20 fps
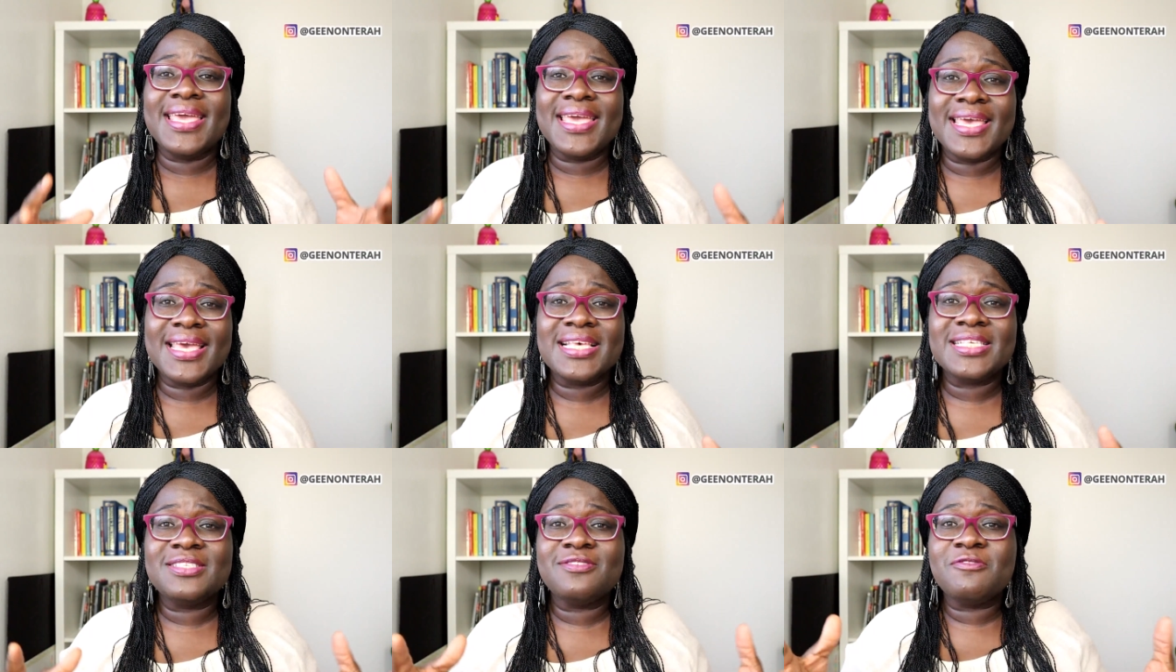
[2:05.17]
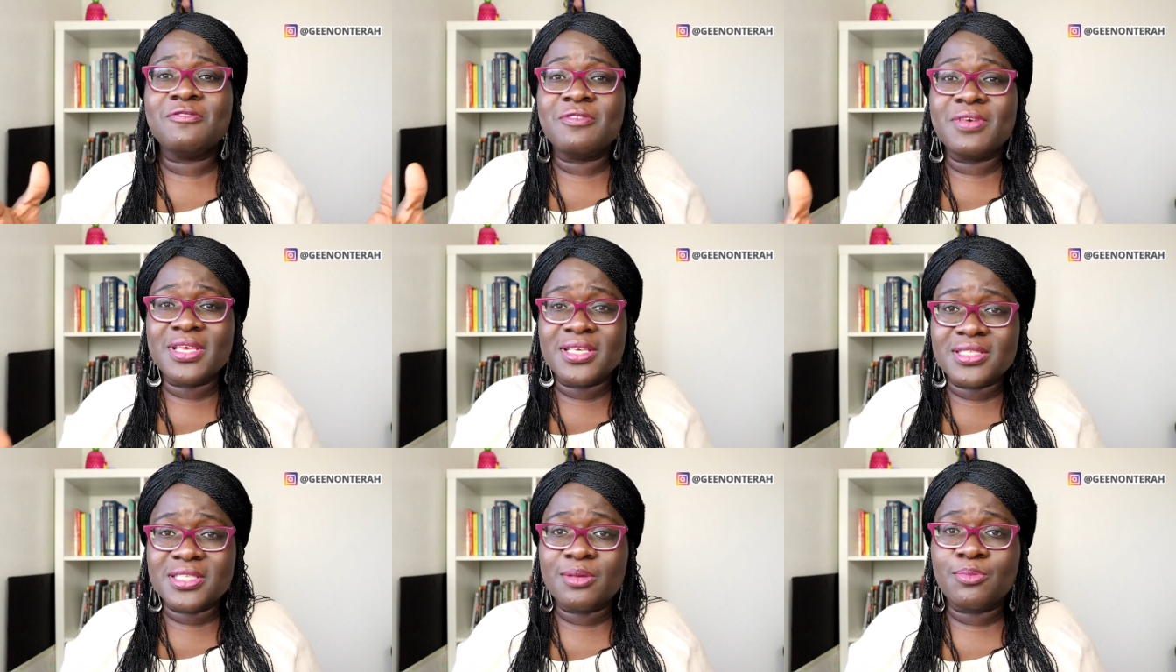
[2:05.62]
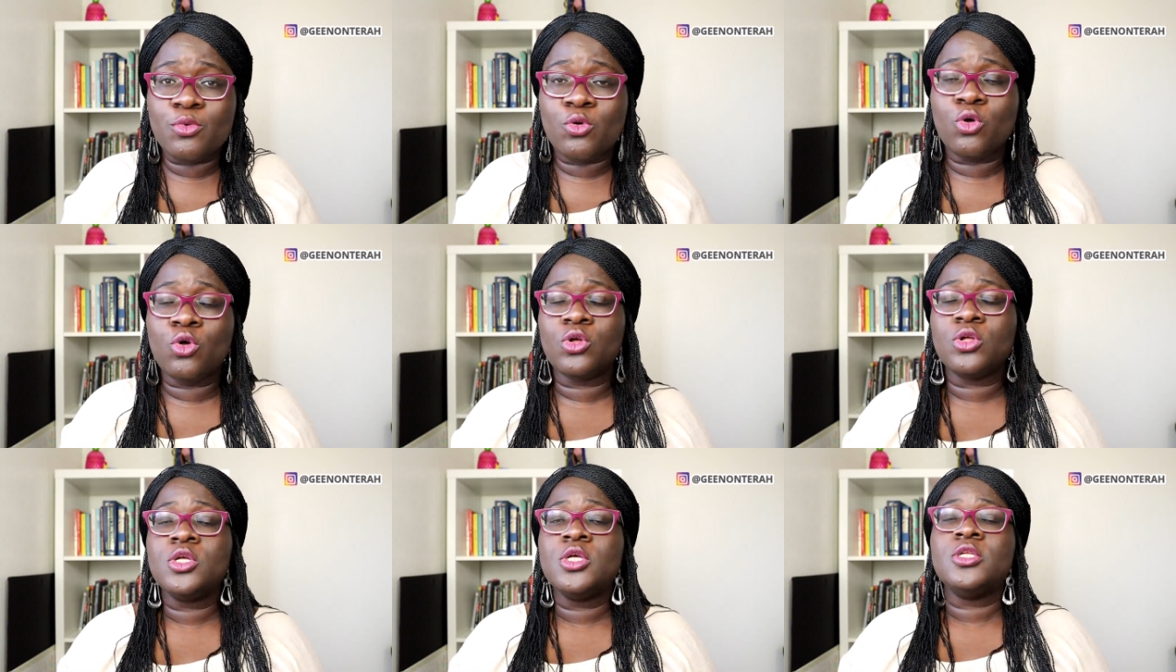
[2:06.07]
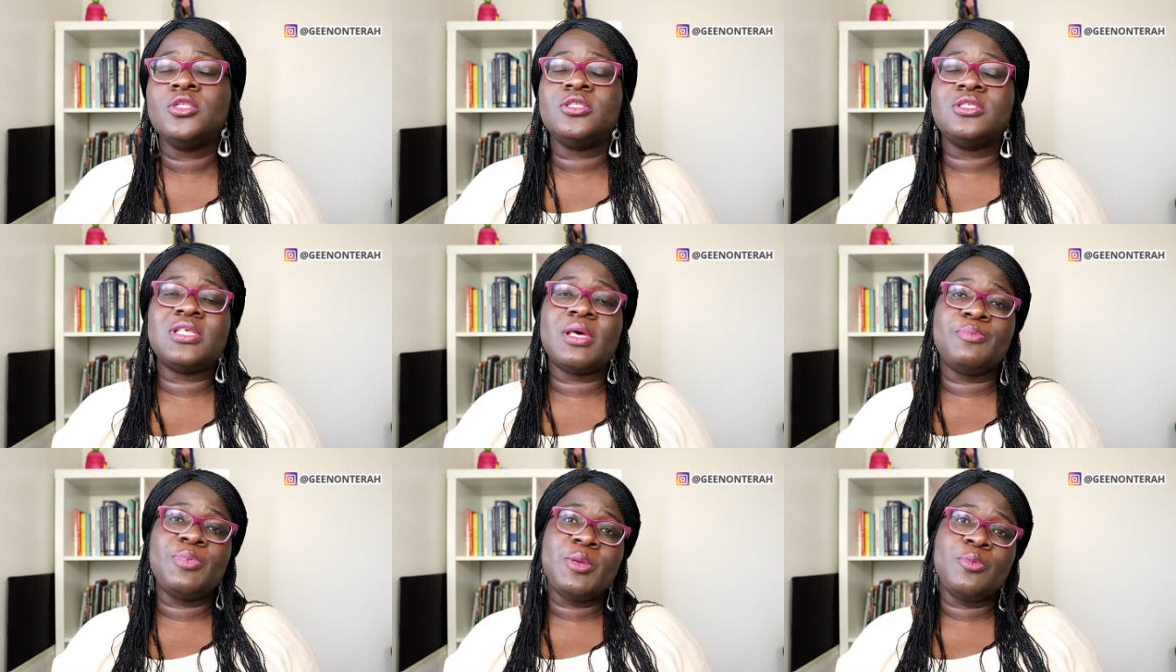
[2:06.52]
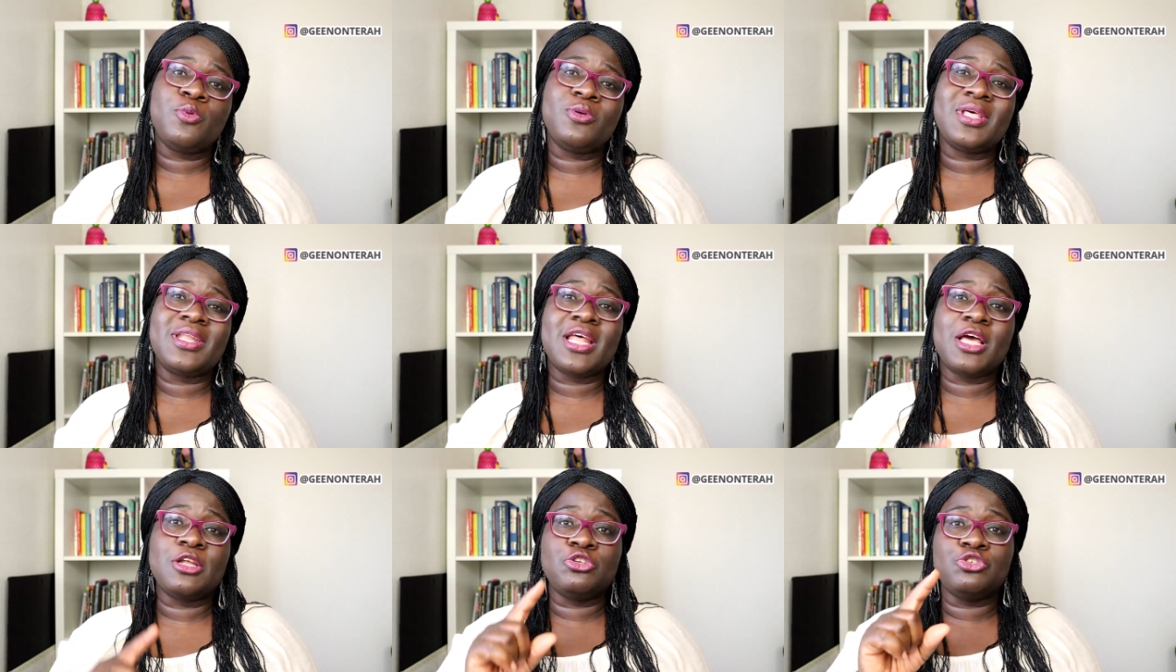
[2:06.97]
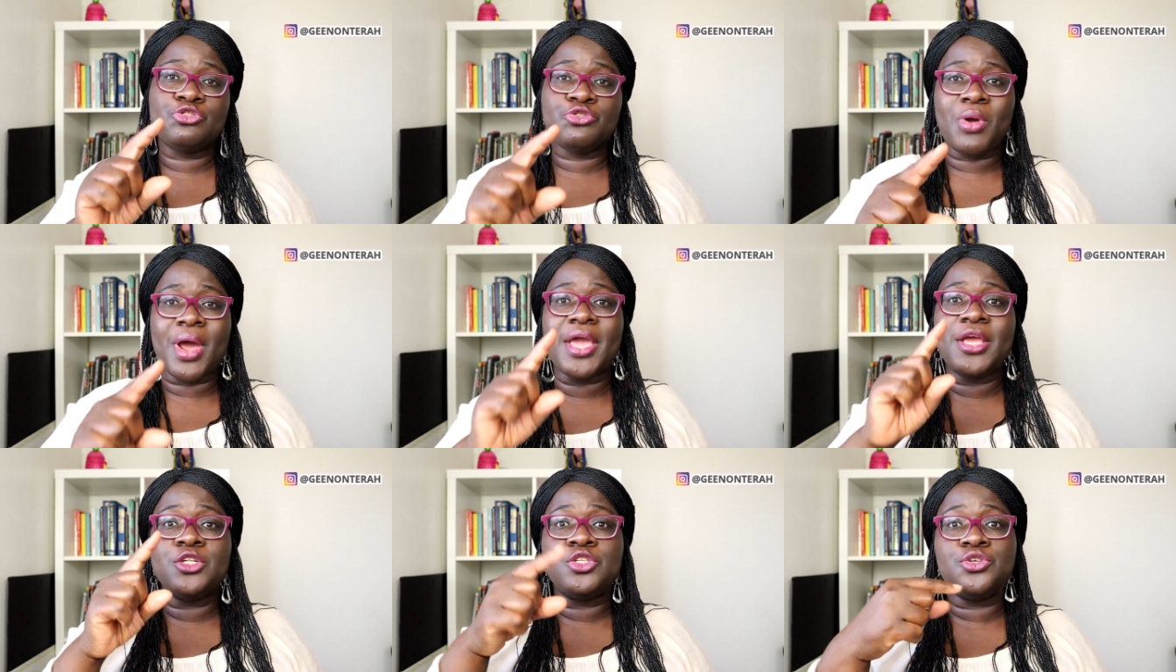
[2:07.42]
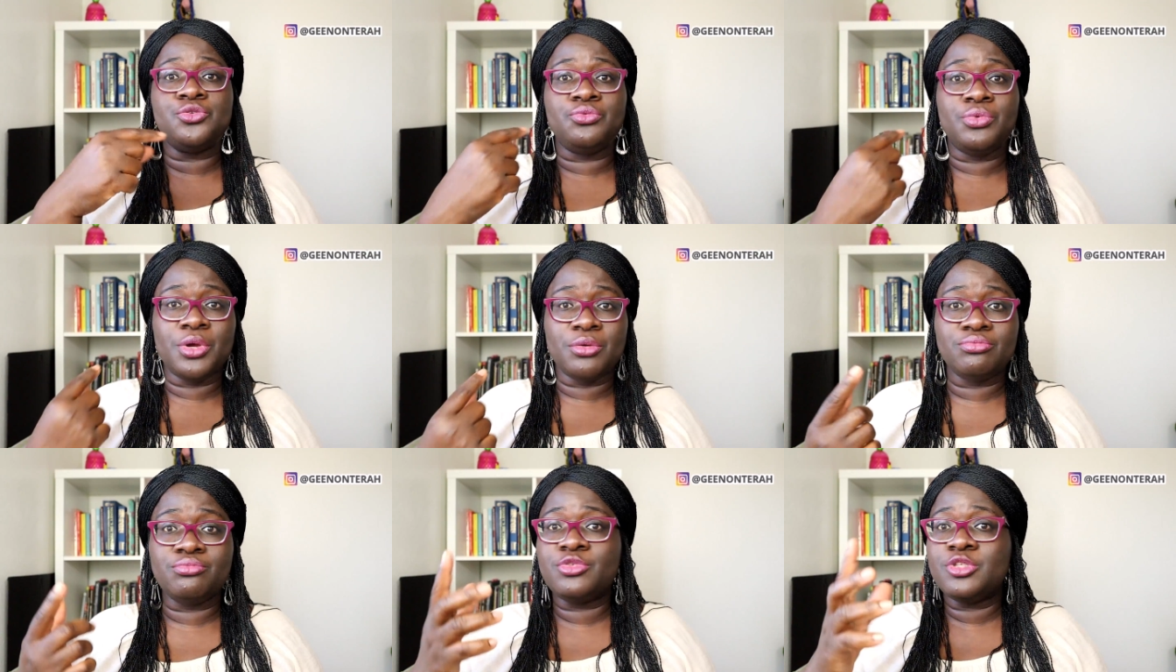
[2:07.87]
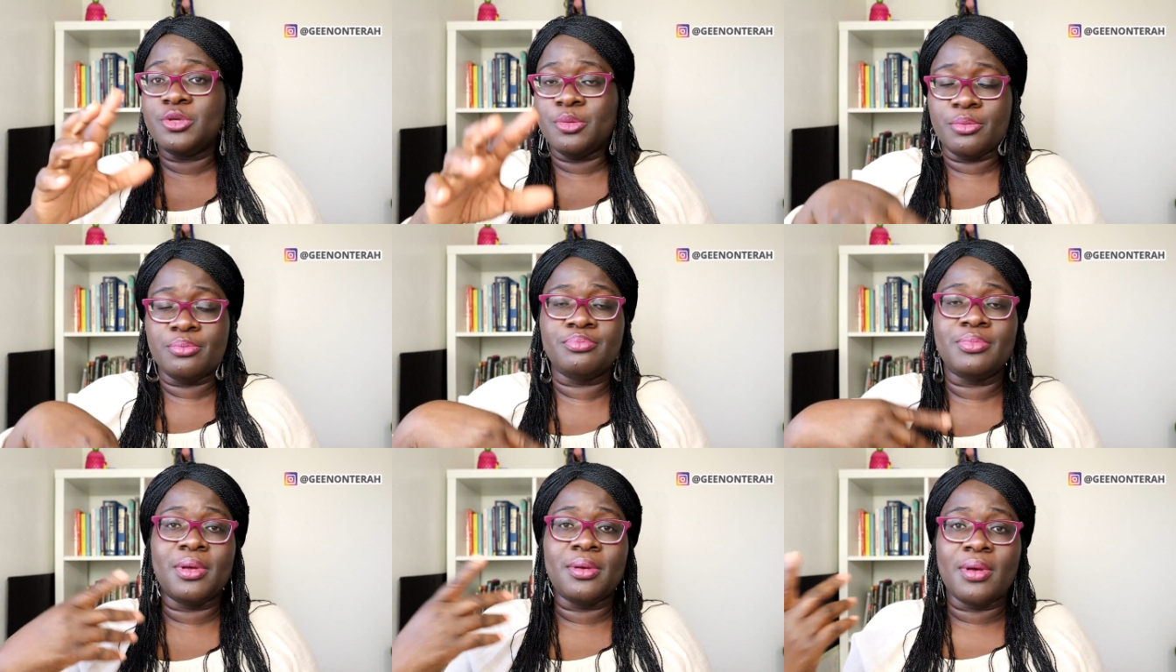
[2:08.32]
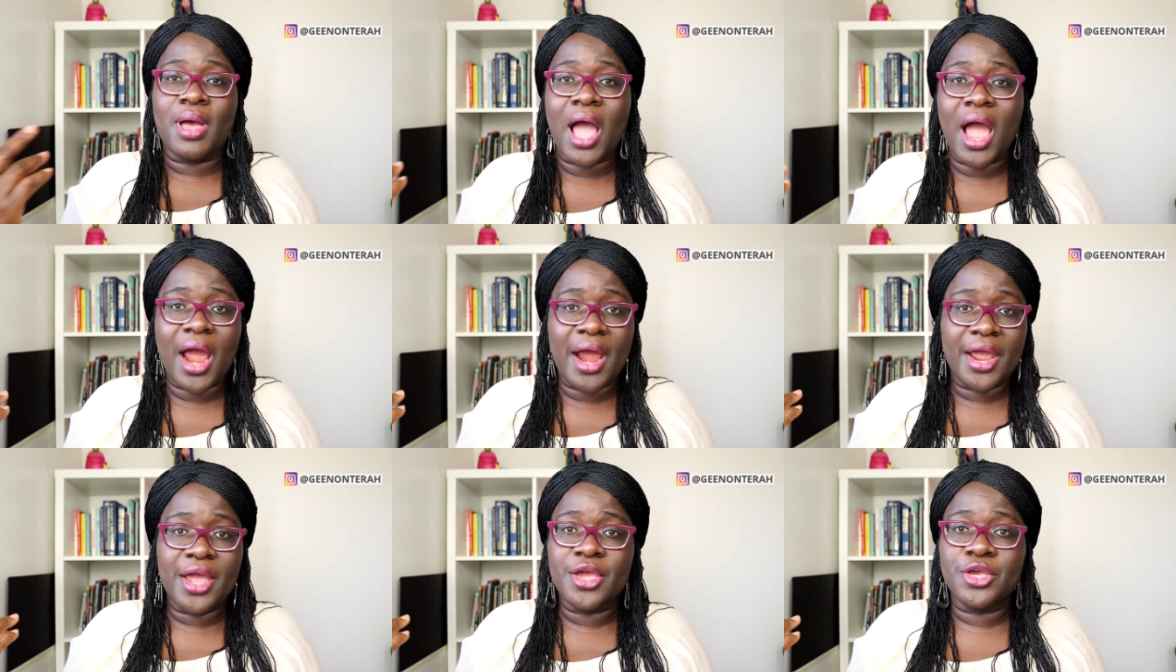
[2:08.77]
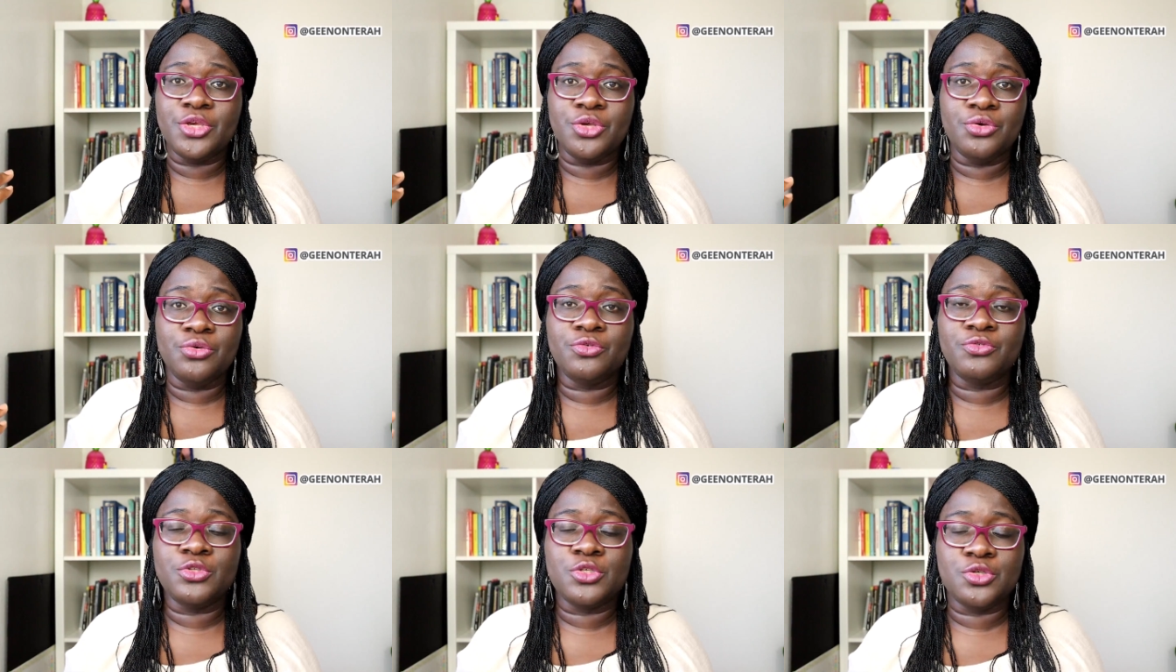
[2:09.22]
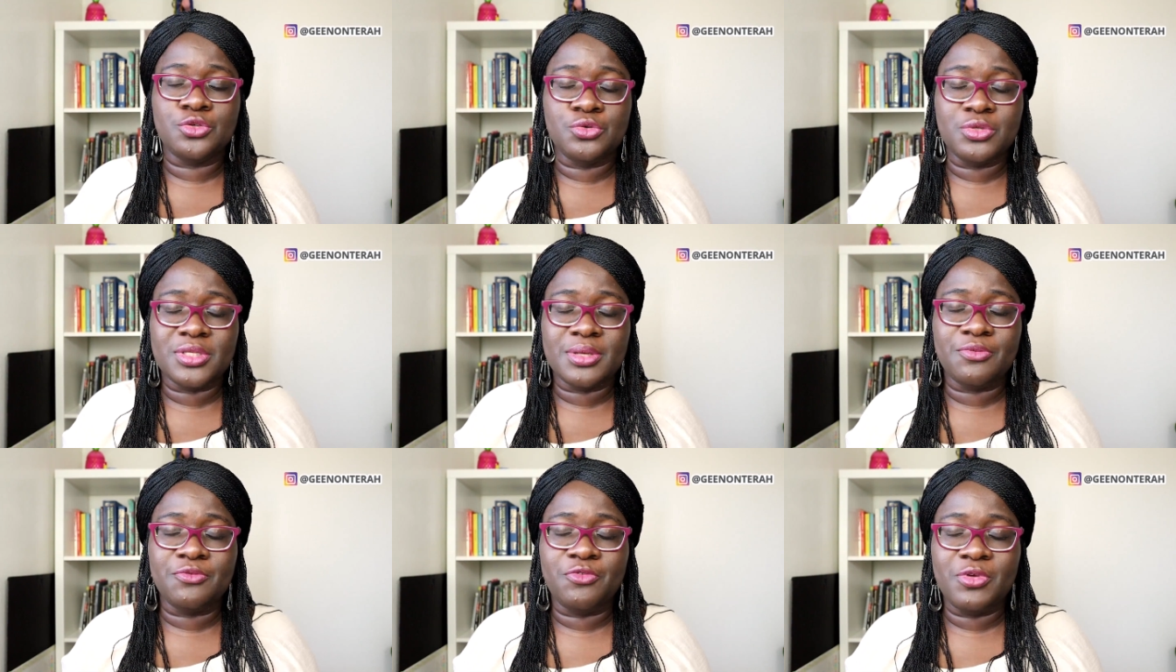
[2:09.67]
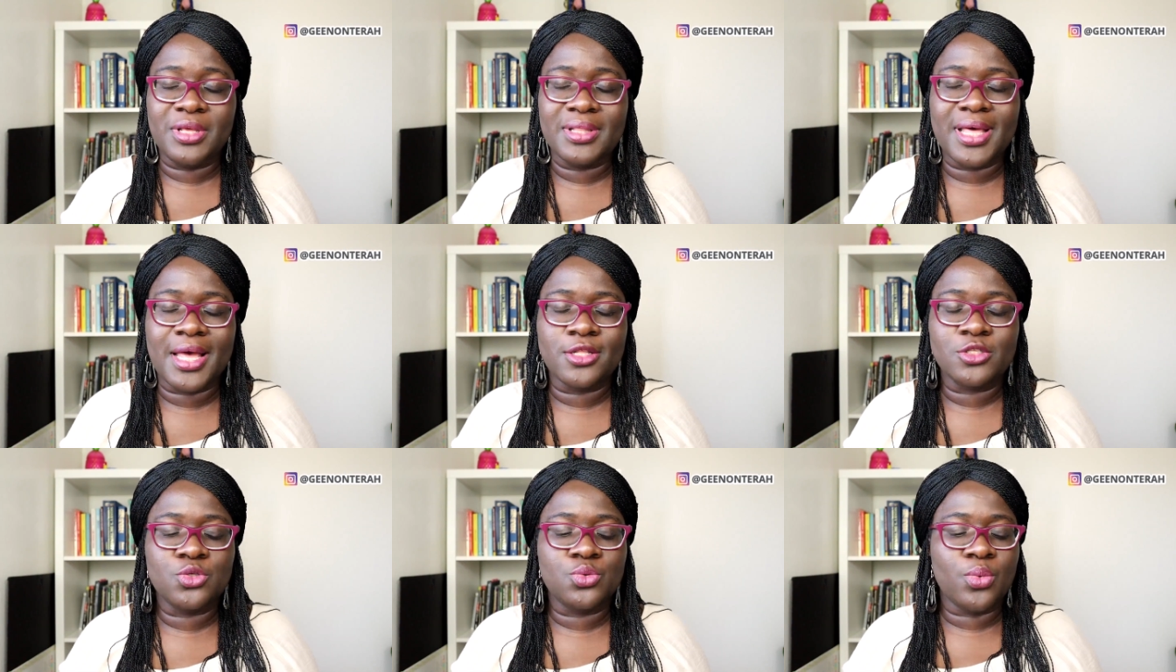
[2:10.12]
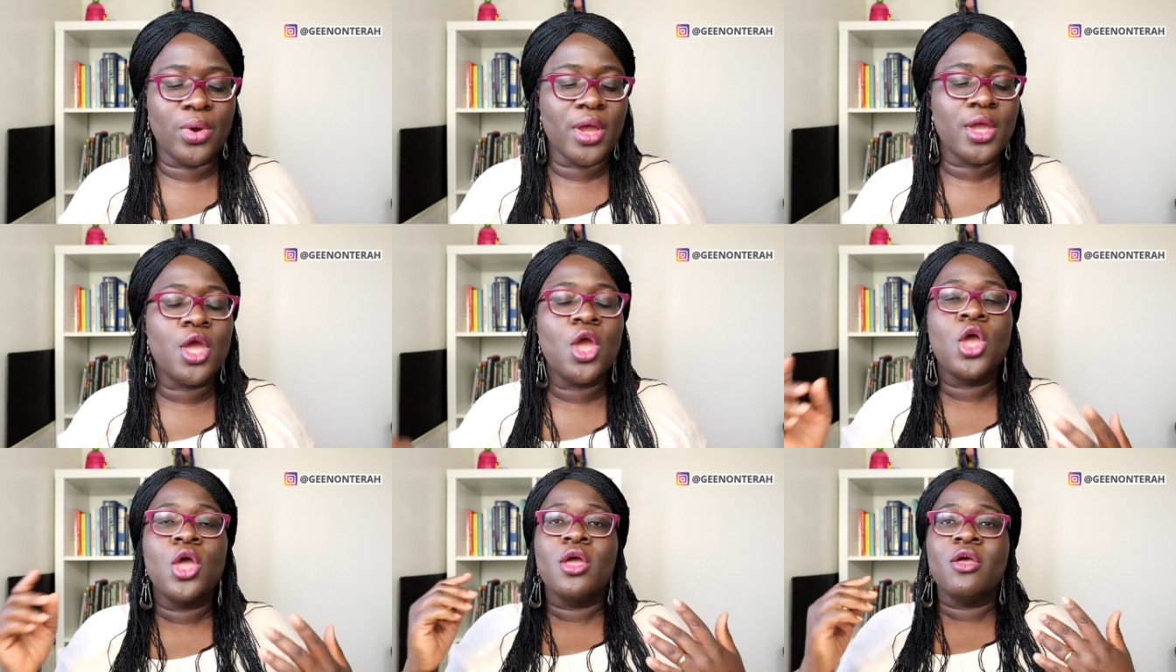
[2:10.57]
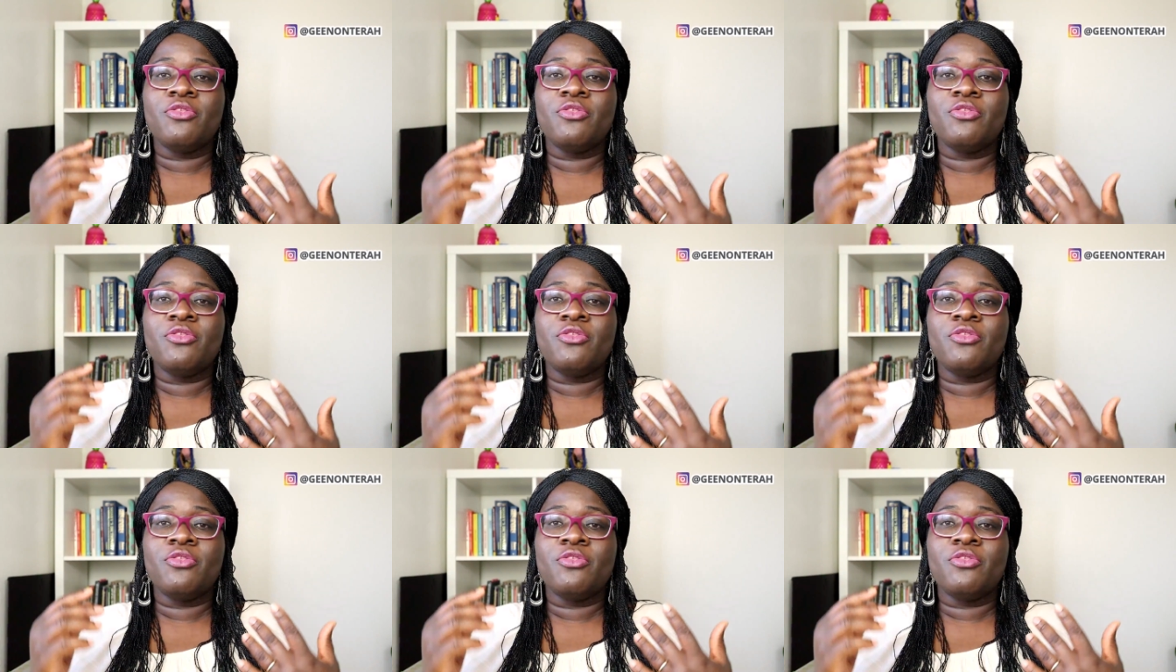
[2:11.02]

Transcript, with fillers: is visible to the people that are trying to to hire you to do some freelance work.